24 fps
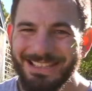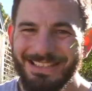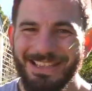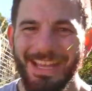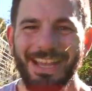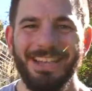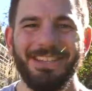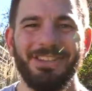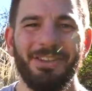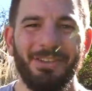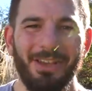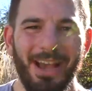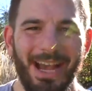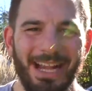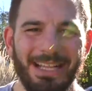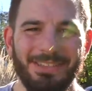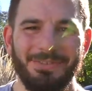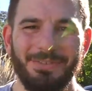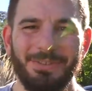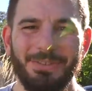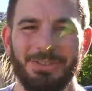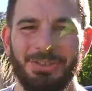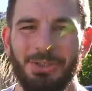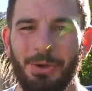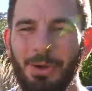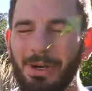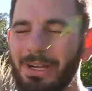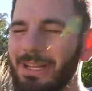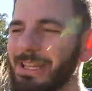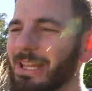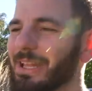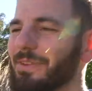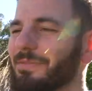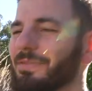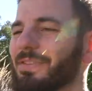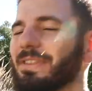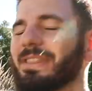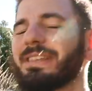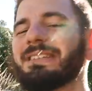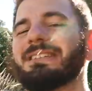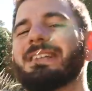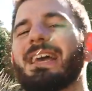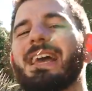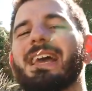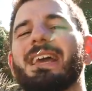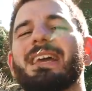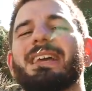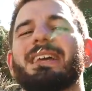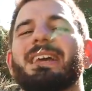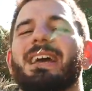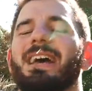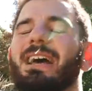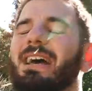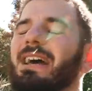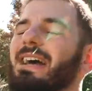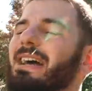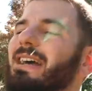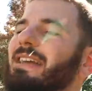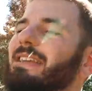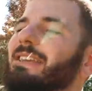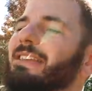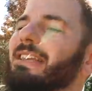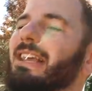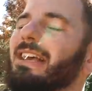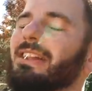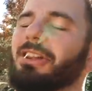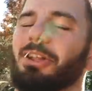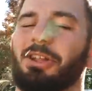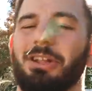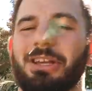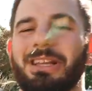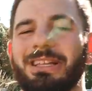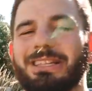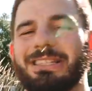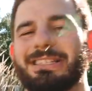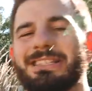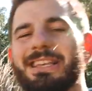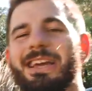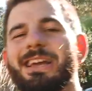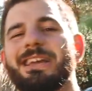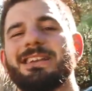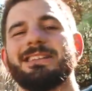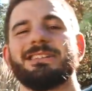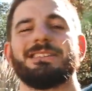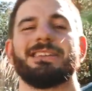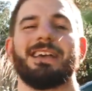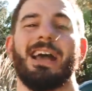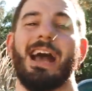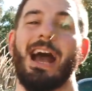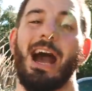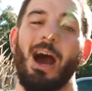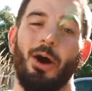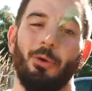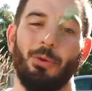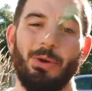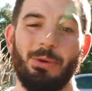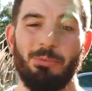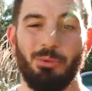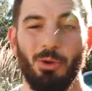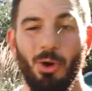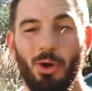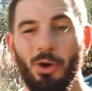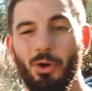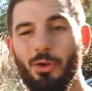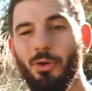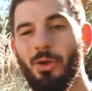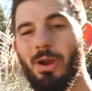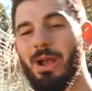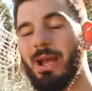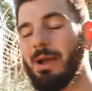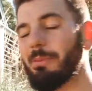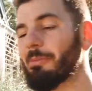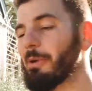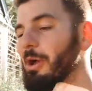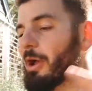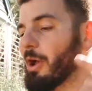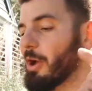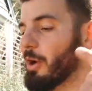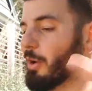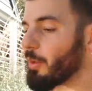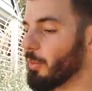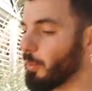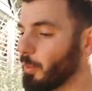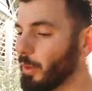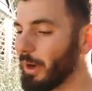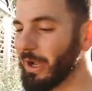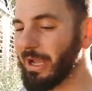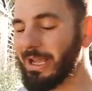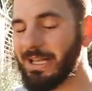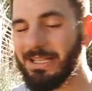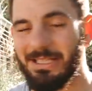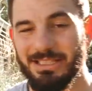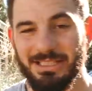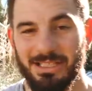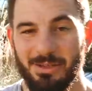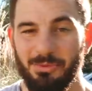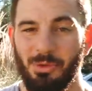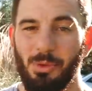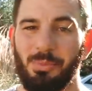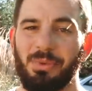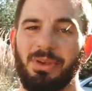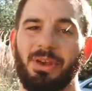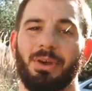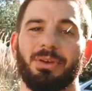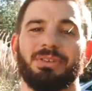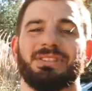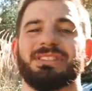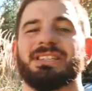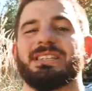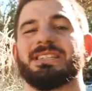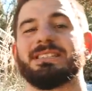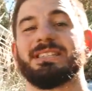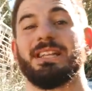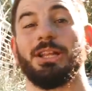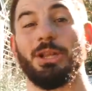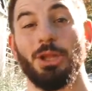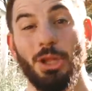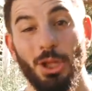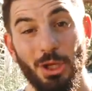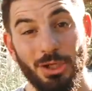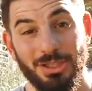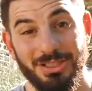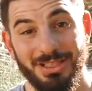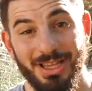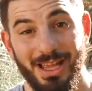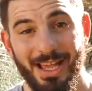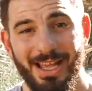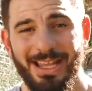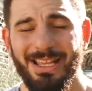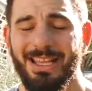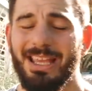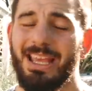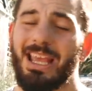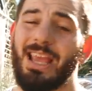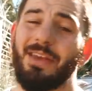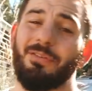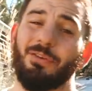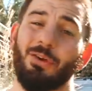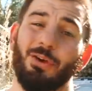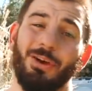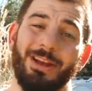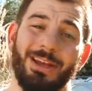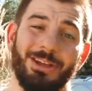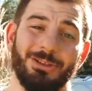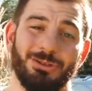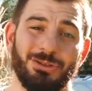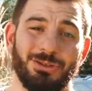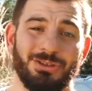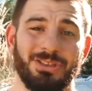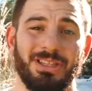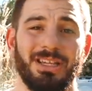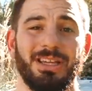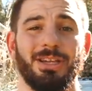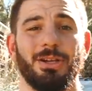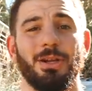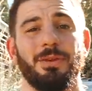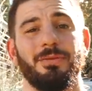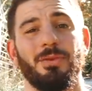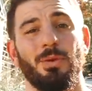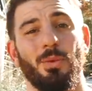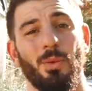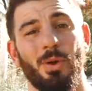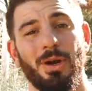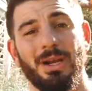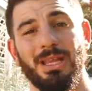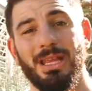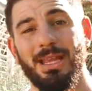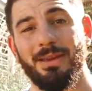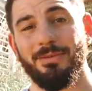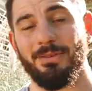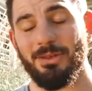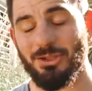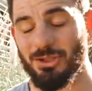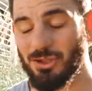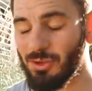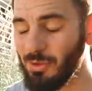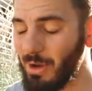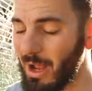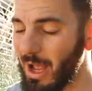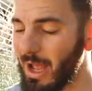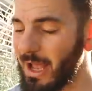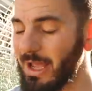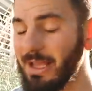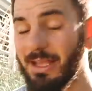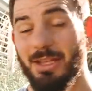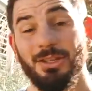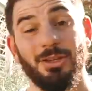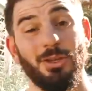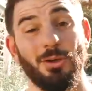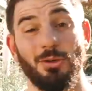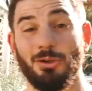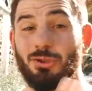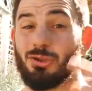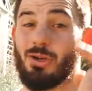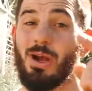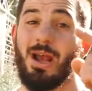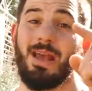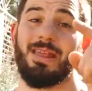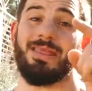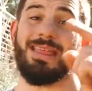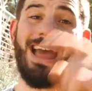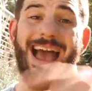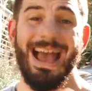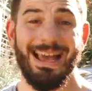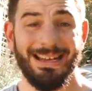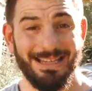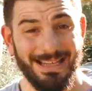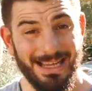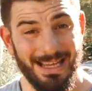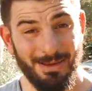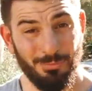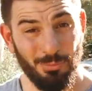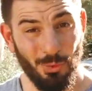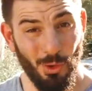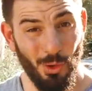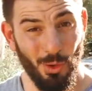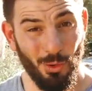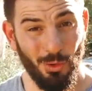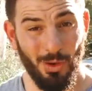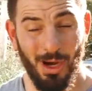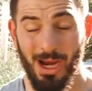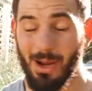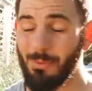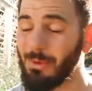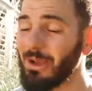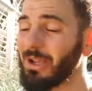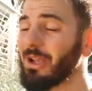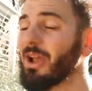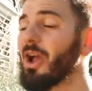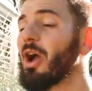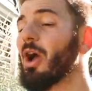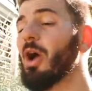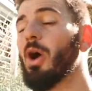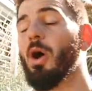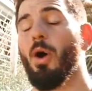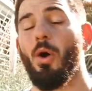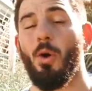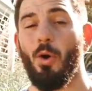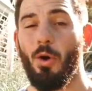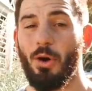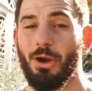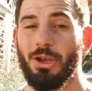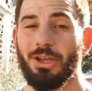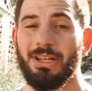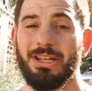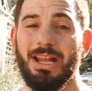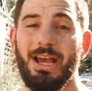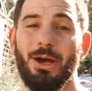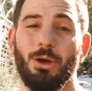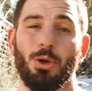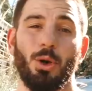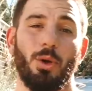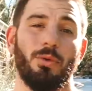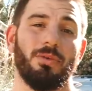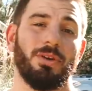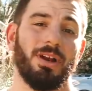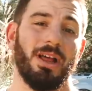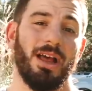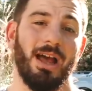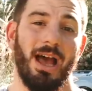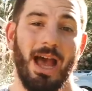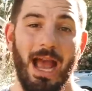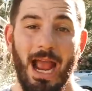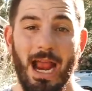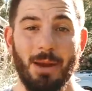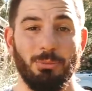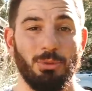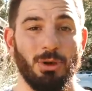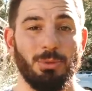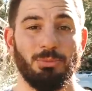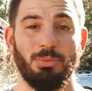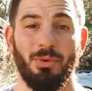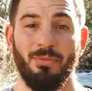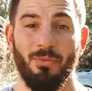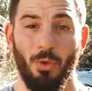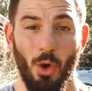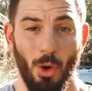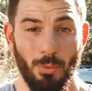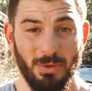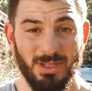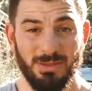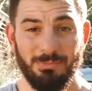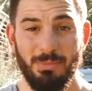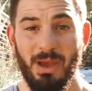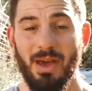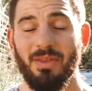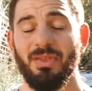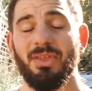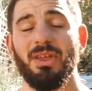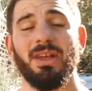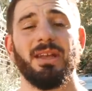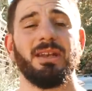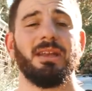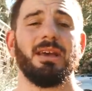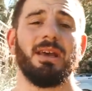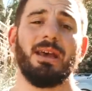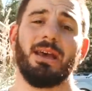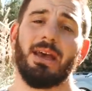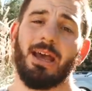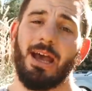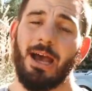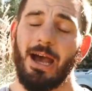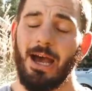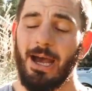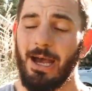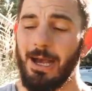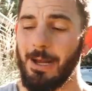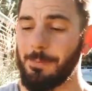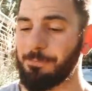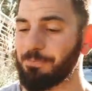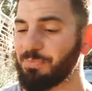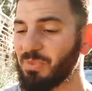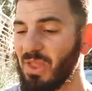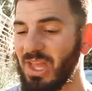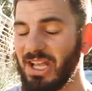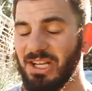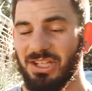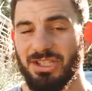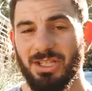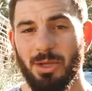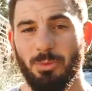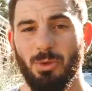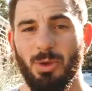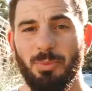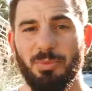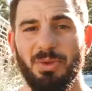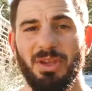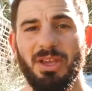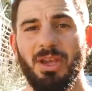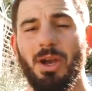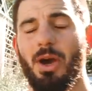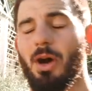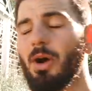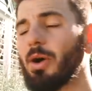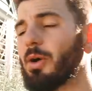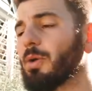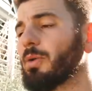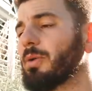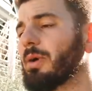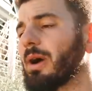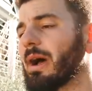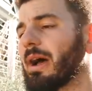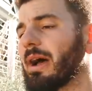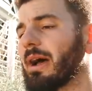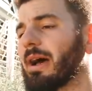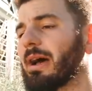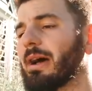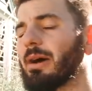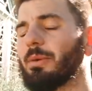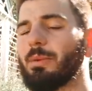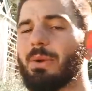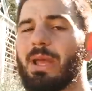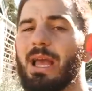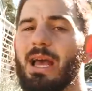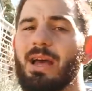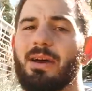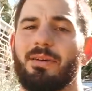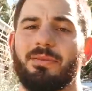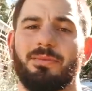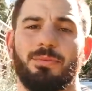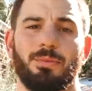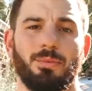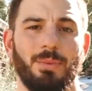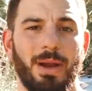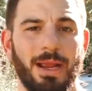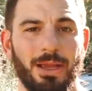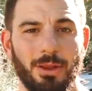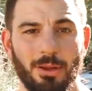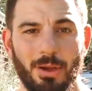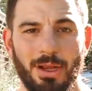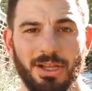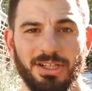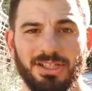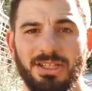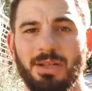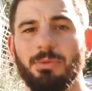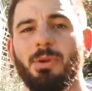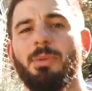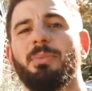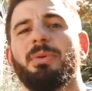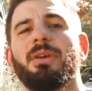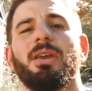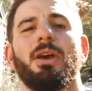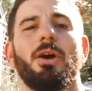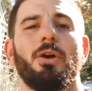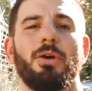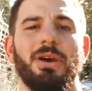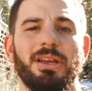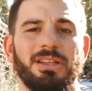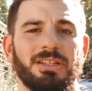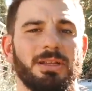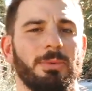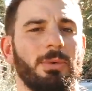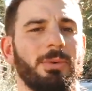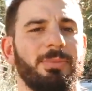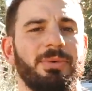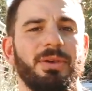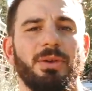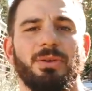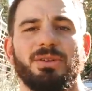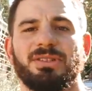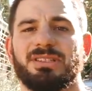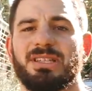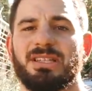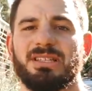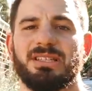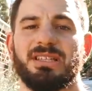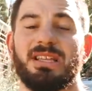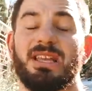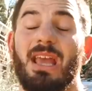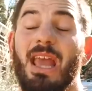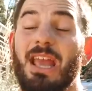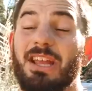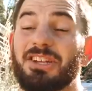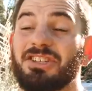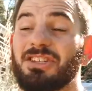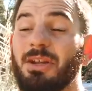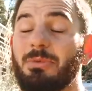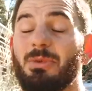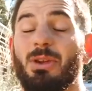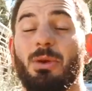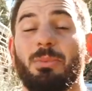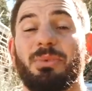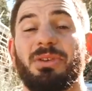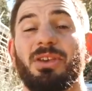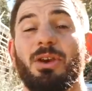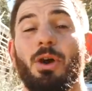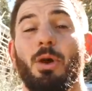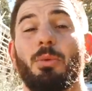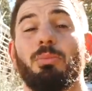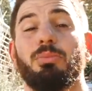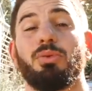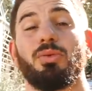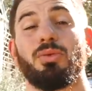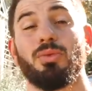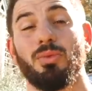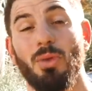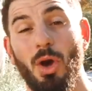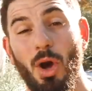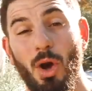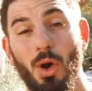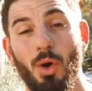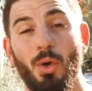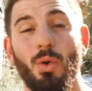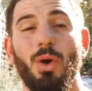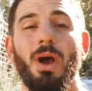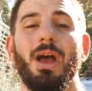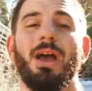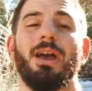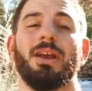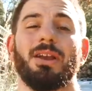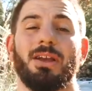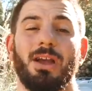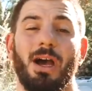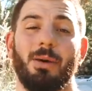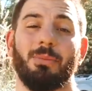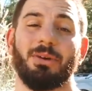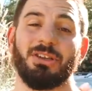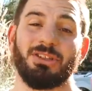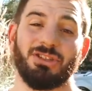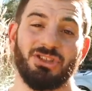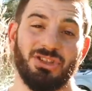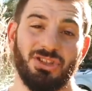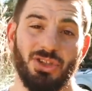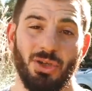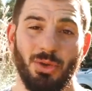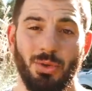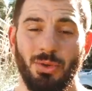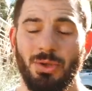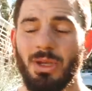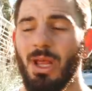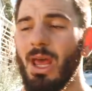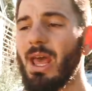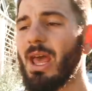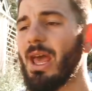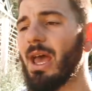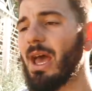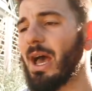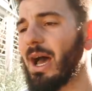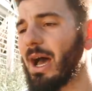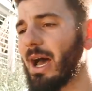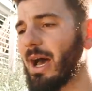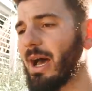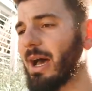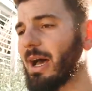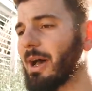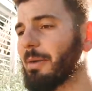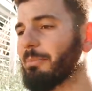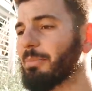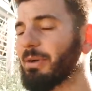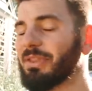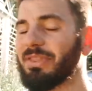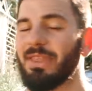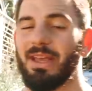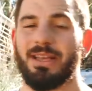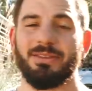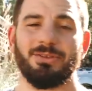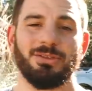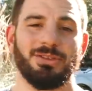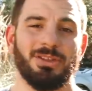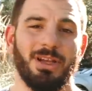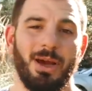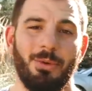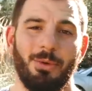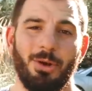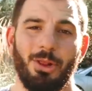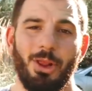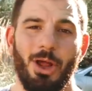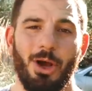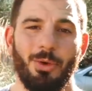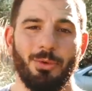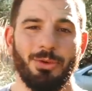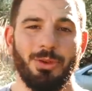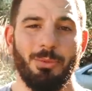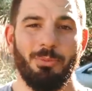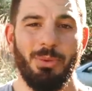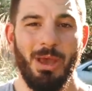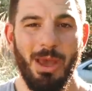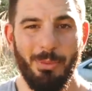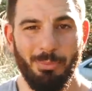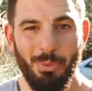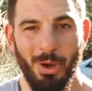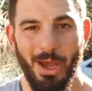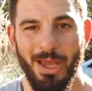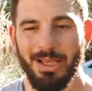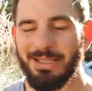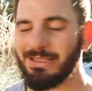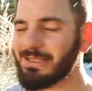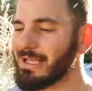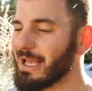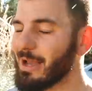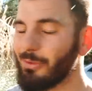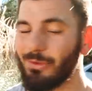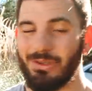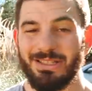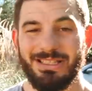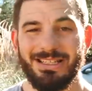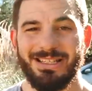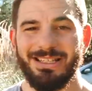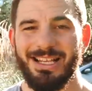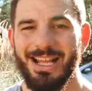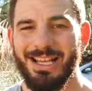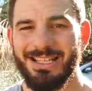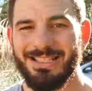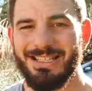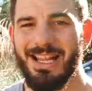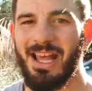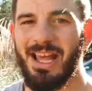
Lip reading: Thank you guys for joining in for the day. You get a little insight into how we program, what HWPO 60 looks like. If you're interested or if you want to give it a try, you can try that day of programming, or you can head over to Hybrid Performance Method, HWPO. We have regular HWPO, HWPO 60, HWPO Pro coming soon. But thanks for coming along with the pit bikes, and we'll see you next